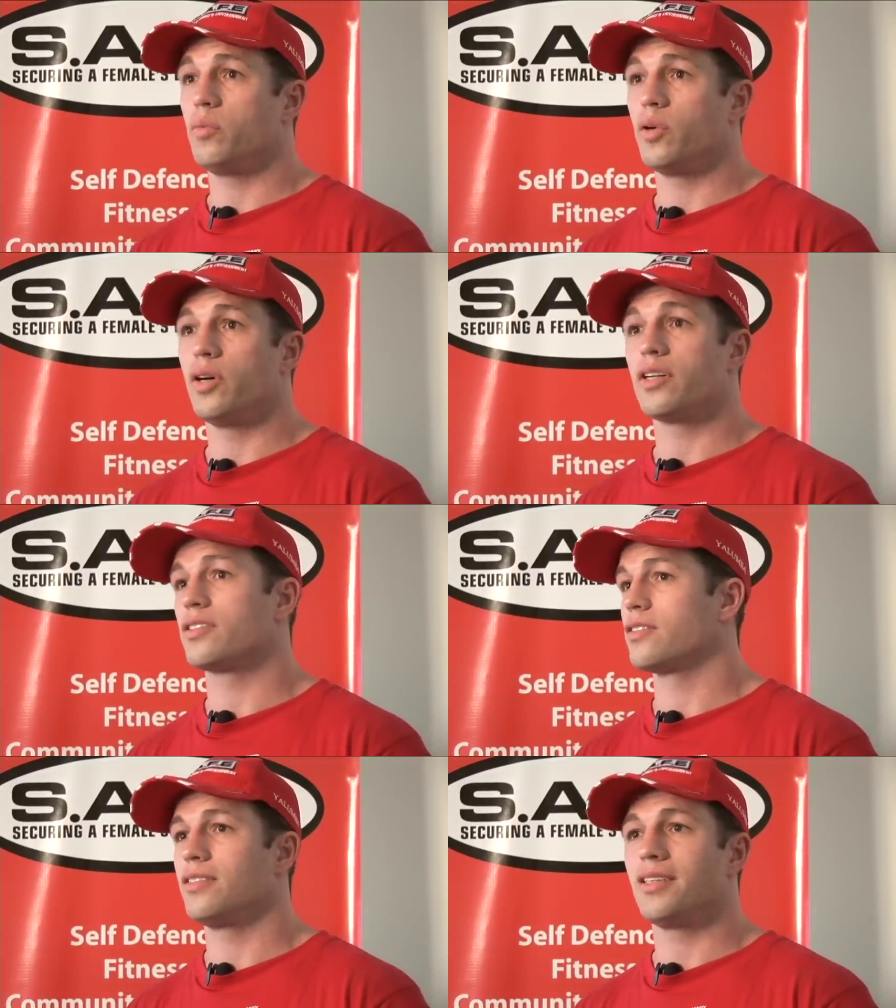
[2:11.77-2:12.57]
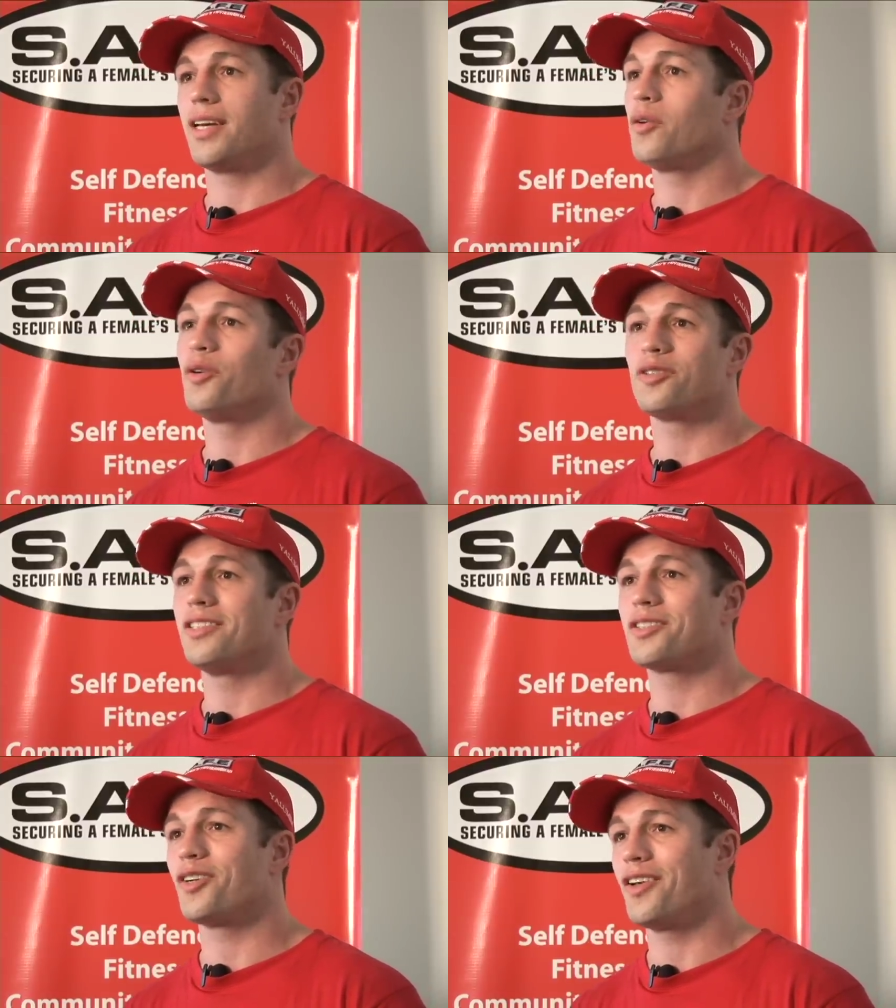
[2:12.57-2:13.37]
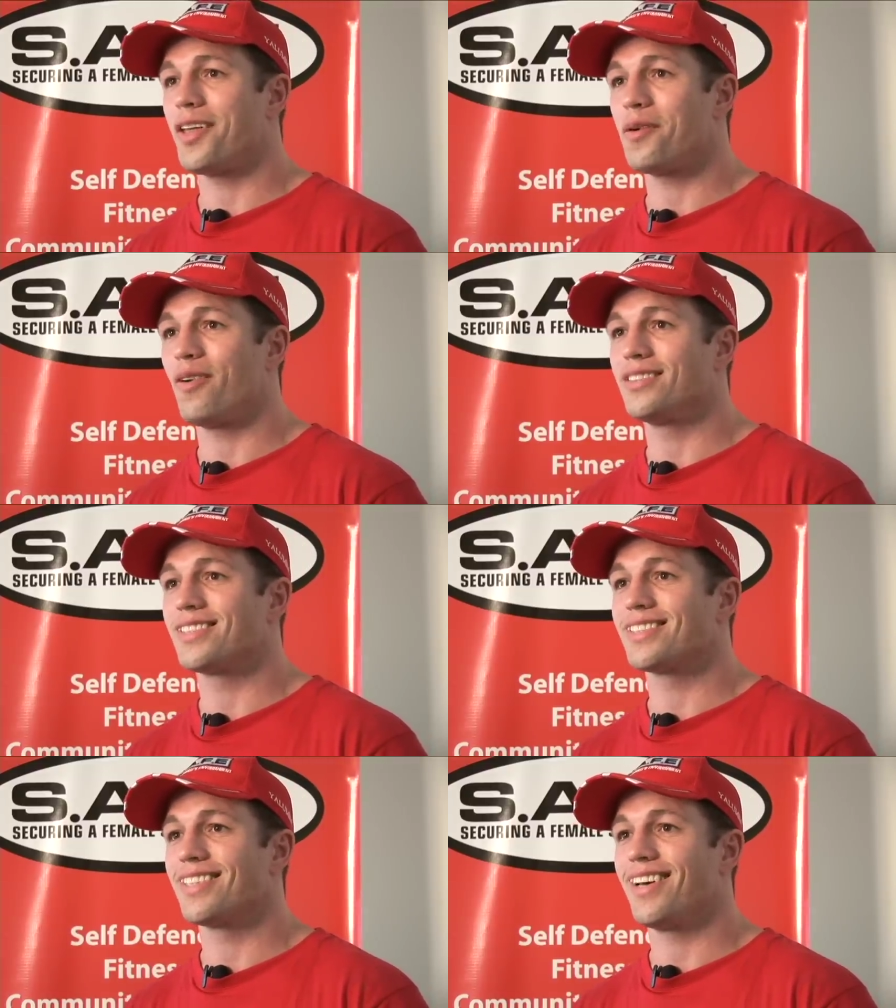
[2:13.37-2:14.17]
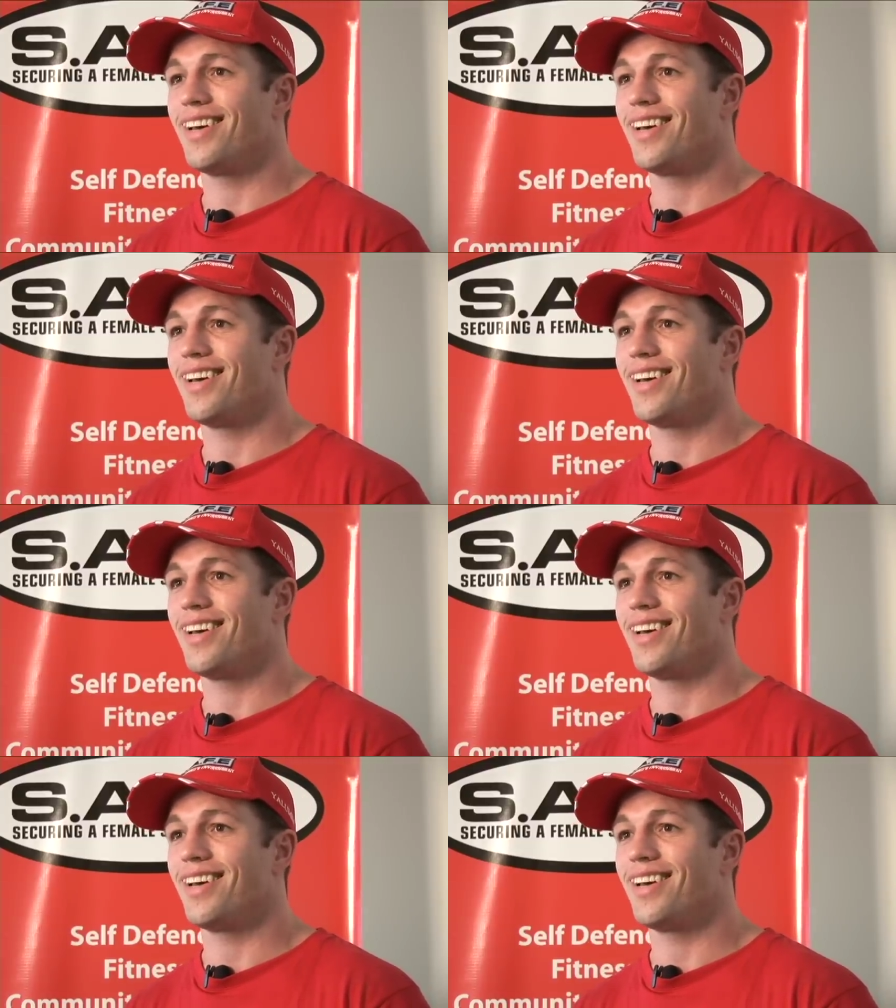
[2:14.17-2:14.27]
it works, you get hooked, you try the other ones.